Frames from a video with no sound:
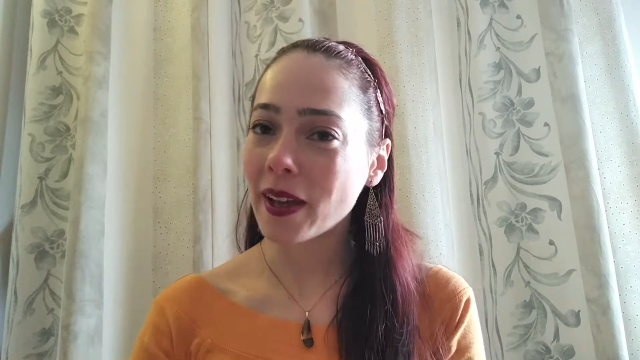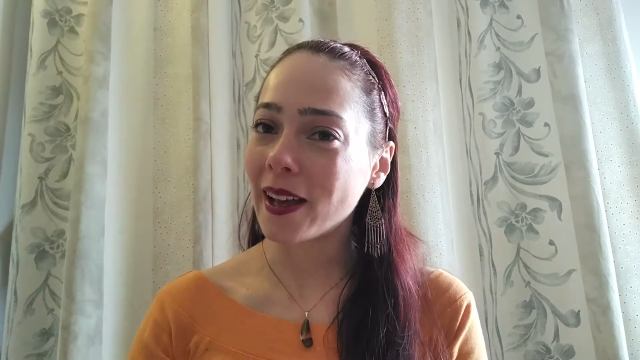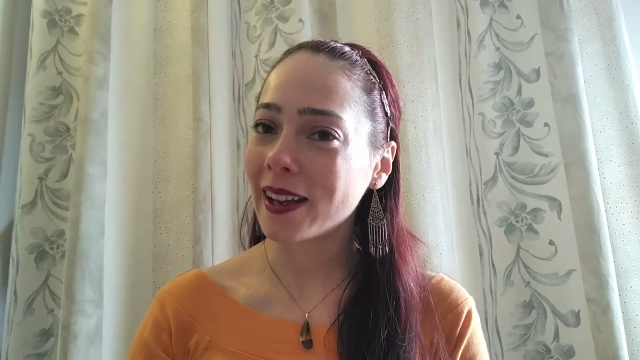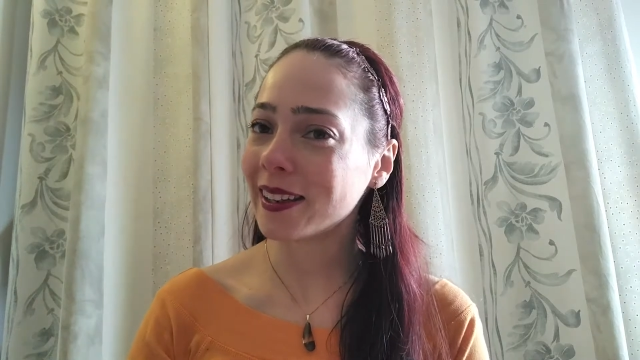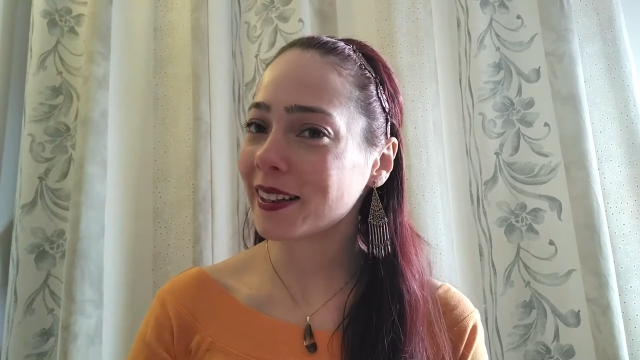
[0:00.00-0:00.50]

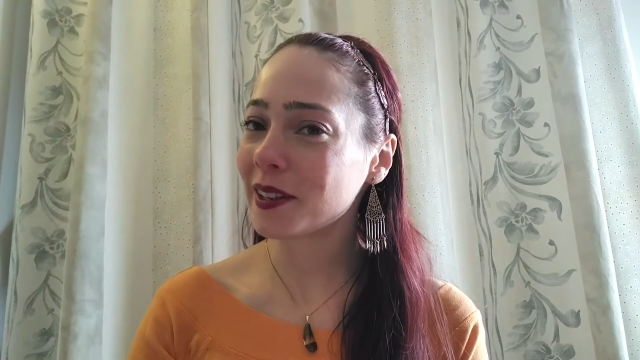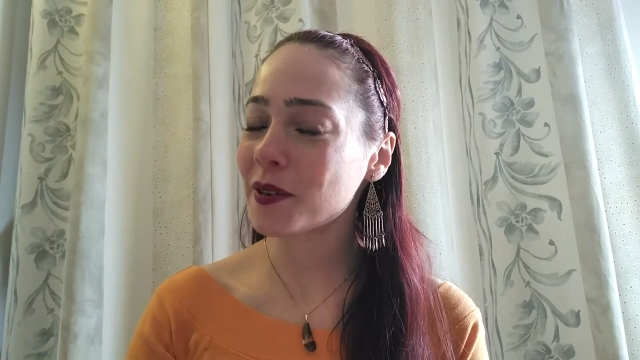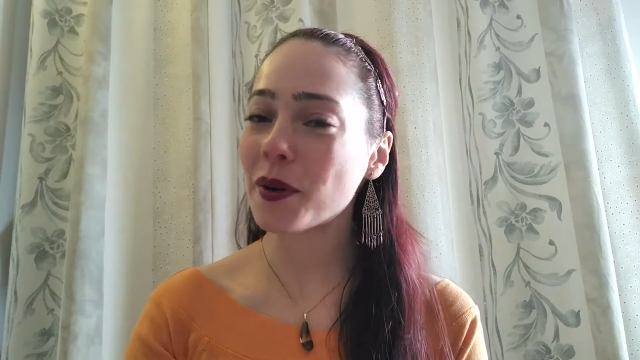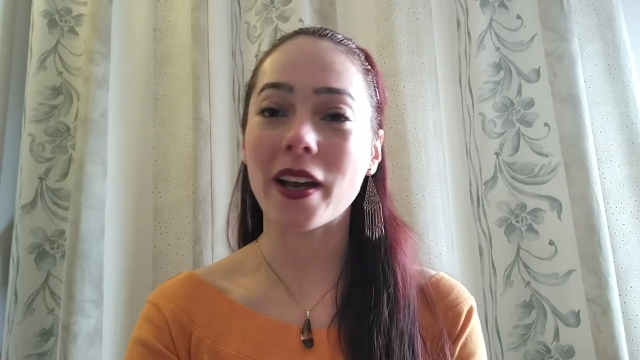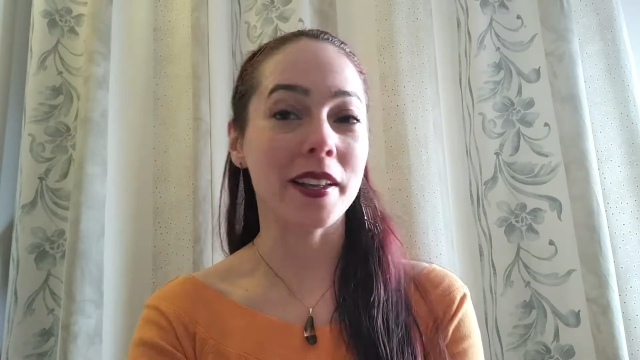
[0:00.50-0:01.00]

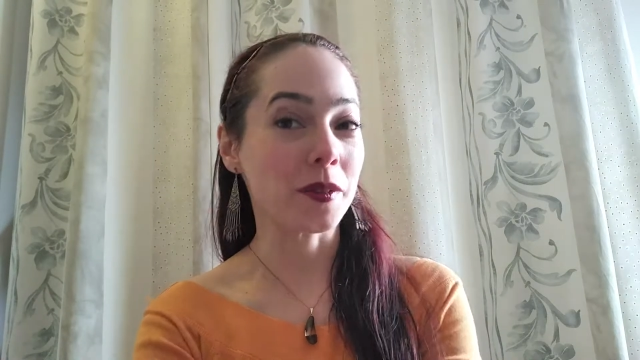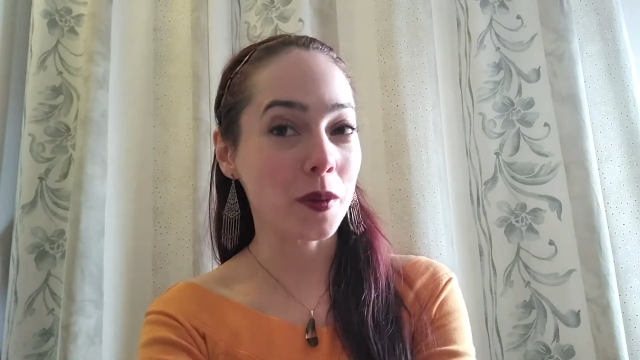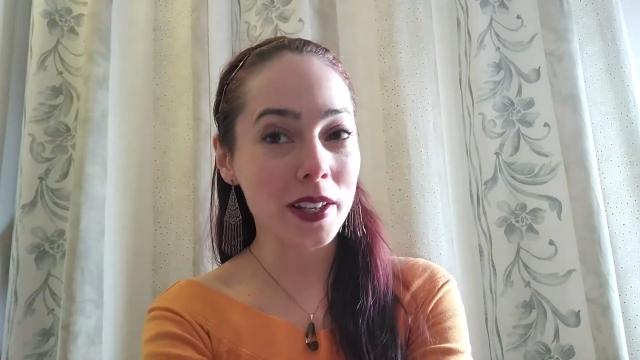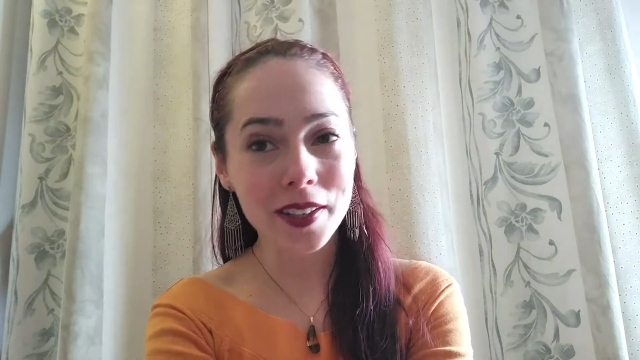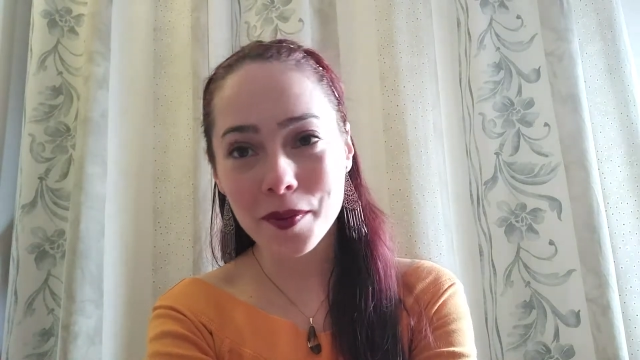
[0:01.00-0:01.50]
Hello and
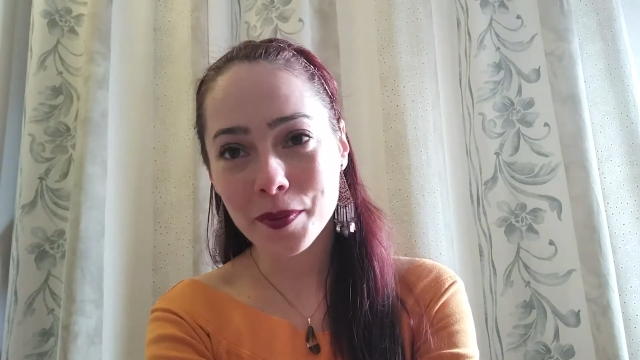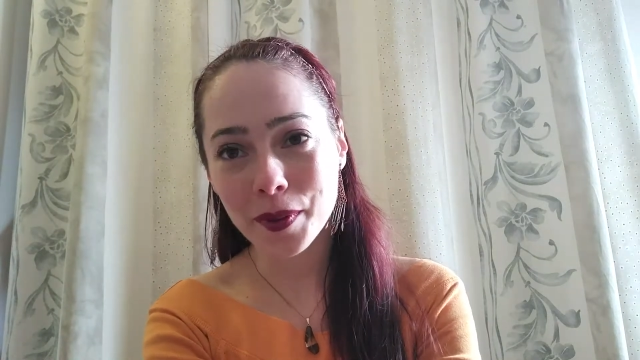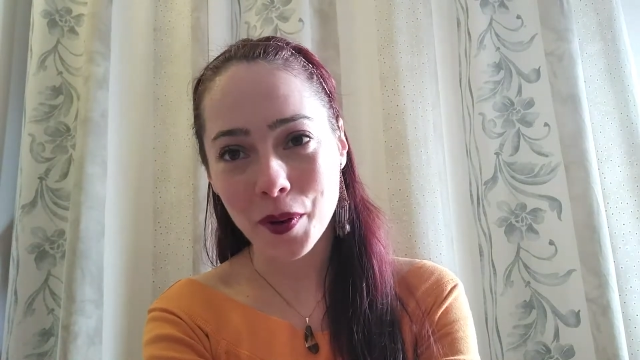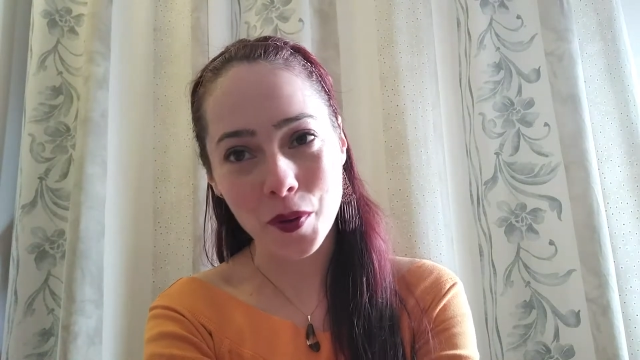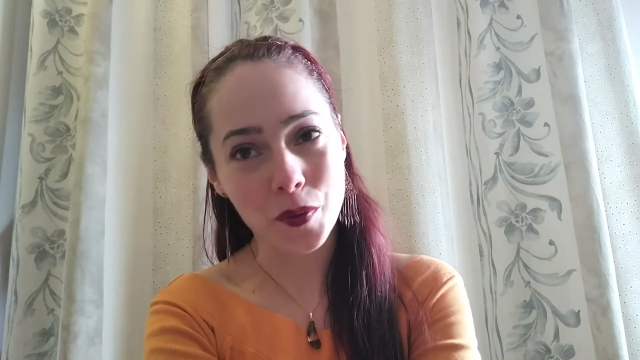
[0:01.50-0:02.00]
welcome
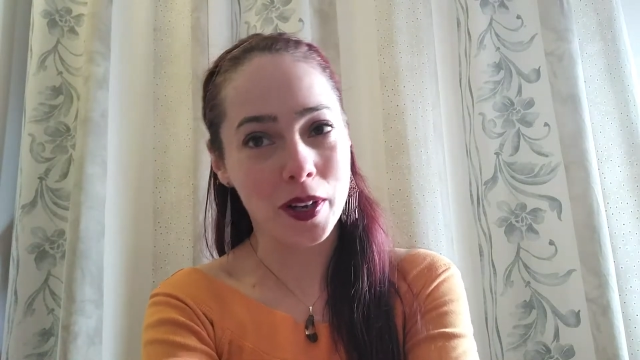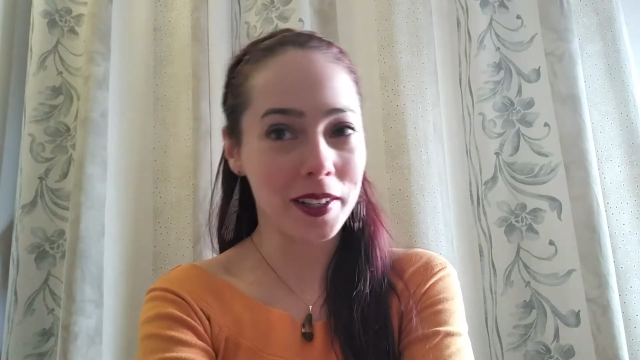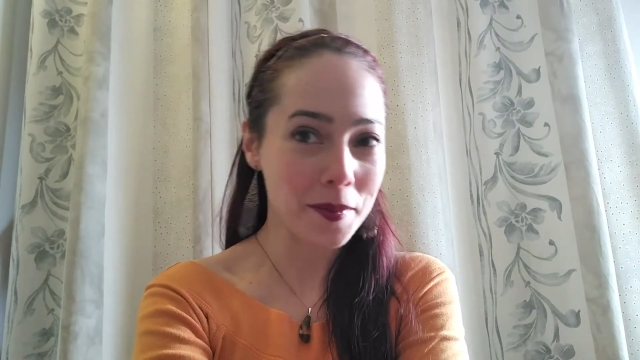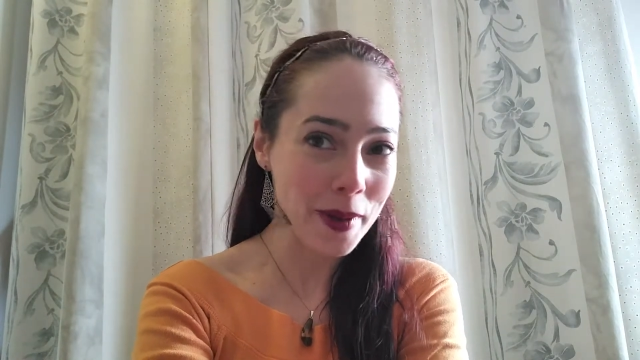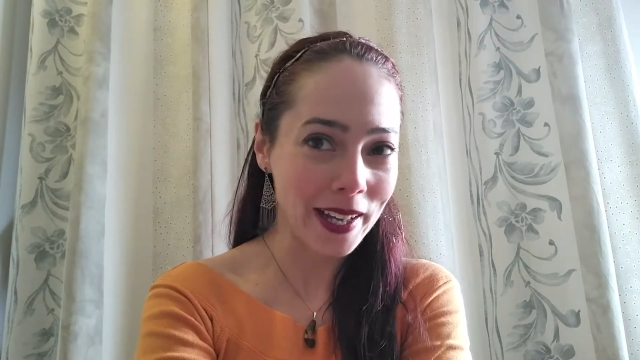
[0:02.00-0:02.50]
or
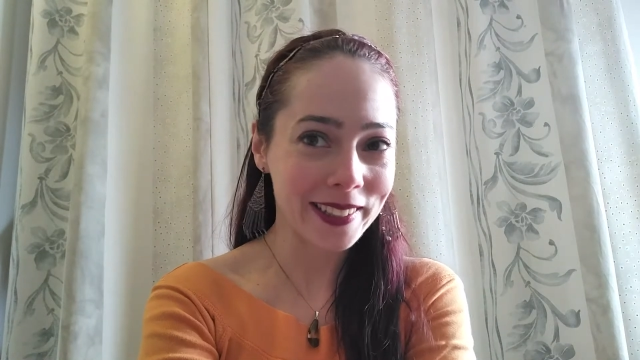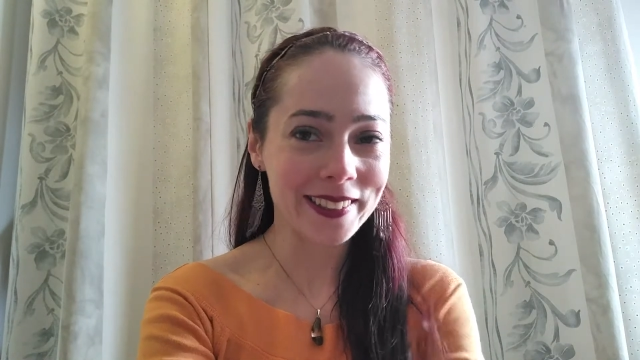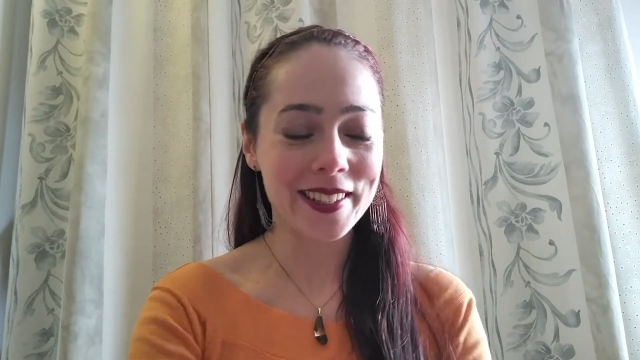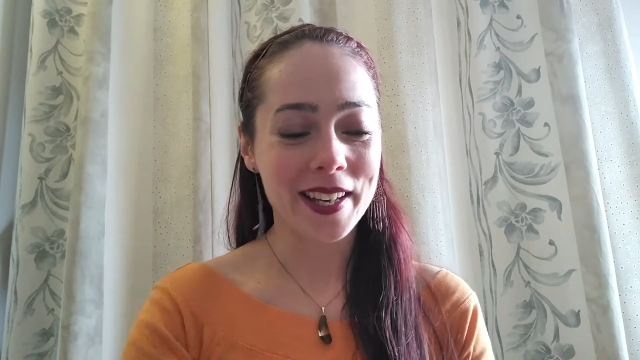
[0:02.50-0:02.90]
welcome back.